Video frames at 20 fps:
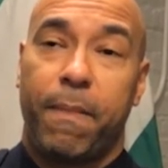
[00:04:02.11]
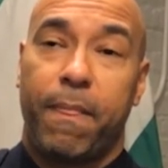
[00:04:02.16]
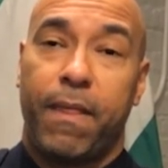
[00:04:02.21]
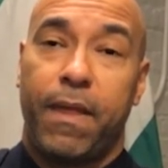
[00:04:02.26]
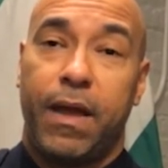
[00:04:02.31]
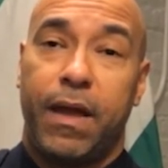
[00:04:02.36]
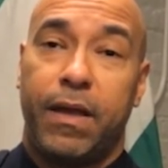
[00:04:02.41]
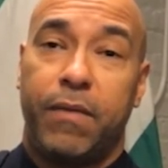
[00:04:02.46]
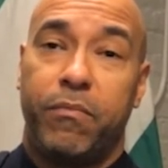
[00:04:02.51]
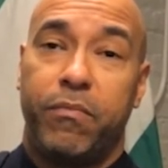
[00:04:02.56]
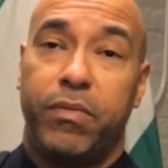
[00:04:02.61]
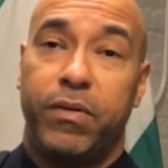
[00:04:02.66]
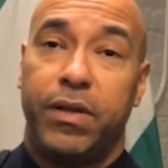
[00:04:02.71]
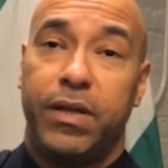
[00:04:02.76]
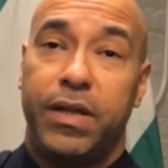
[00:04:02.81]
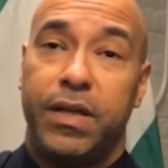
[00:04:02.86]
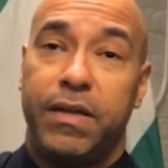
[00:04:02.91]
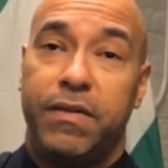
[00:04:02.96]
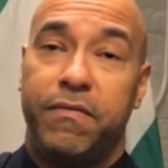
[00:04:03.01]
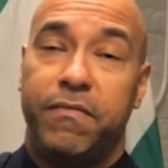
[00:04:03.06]
I
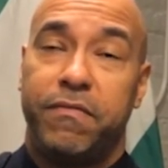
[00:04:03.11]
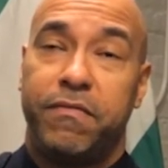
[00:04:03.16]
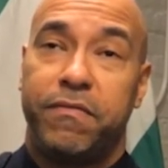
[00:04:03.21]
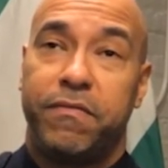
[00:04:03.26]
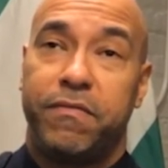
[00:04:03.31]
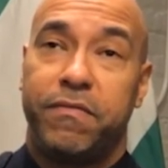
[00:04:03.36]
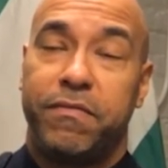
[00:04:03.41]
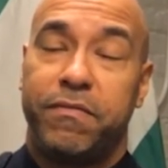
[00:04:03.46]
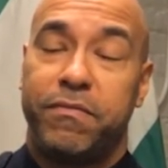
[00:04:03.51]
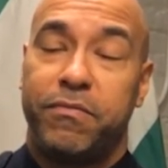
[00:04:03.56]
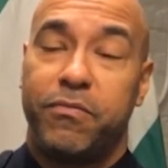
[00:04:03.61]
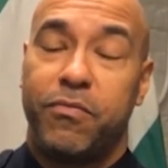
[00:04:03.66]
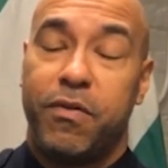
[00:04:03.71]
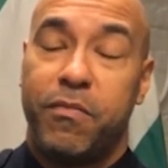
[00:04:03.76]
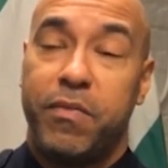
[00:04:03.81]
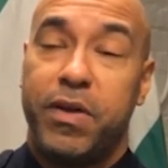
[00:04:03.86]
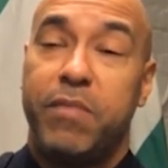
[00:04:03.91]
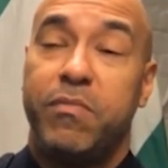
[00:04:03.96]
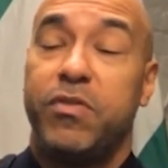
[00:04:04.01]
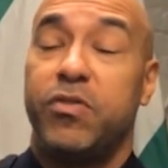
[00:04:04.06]
believe what
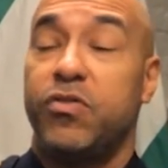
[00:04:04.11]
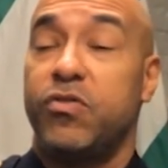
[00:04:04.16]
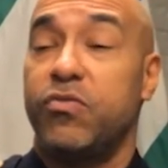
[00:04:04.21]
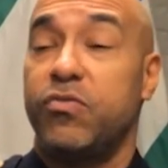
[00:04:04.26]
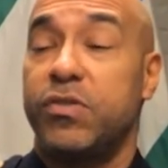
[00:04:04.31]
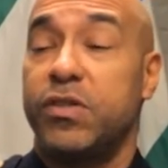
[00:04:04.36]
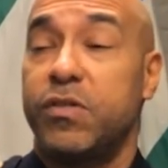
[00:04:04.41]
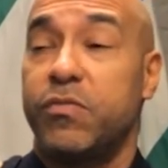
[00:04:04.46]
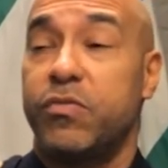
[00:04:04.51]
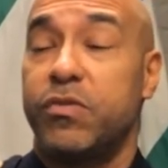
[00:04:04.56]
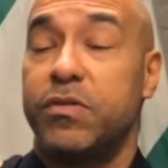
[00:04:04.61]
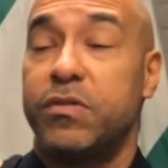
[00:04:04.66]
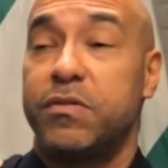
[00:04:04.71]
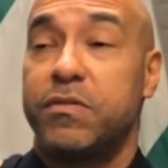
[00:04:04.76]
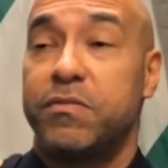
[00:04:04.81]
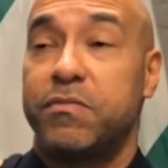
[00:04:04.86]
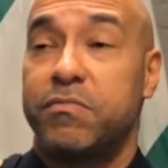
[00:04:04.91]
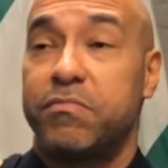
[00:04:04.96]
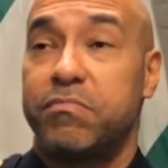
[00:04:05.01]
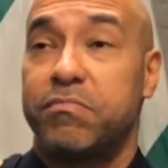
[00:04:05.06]
made me choose it
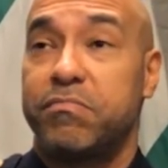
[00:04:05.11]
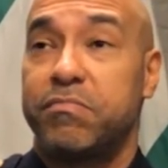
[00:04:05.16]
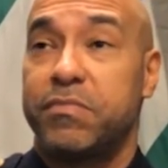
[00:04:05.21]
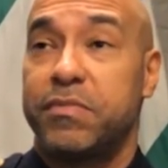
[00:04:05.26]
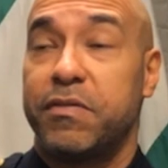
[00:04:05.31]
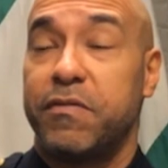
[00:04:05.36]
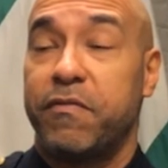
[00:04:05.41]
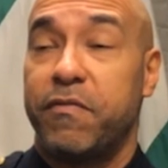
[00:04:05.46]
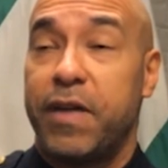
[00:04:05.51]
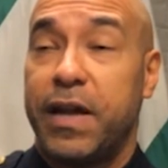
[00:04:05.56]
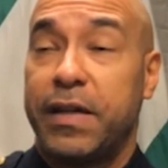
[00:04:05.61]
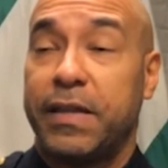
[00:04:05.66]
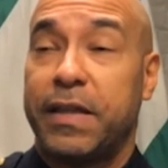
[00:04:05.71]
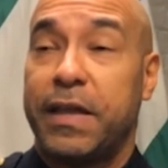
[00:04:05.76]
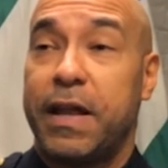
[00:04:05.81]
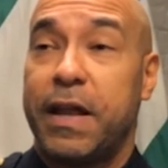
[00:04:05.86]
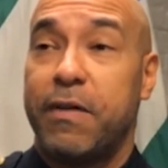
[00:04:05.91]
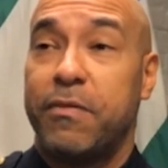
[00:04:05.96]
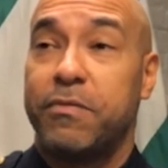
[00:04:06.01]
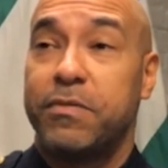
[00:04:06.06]
was the fact
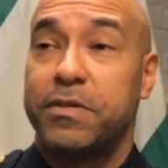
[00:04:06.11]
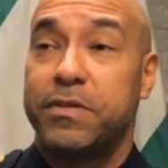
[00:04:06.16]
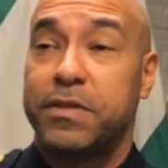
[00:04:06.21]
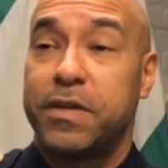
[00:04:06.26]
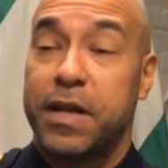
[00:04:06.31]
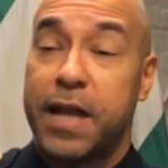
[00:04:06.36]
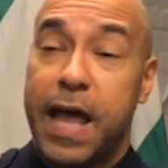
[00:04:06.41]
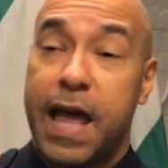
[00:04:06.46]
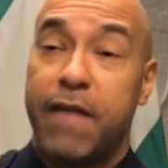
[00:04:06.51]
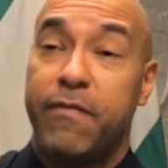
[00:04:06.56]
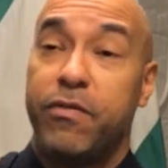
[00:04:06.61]
that I was gonna have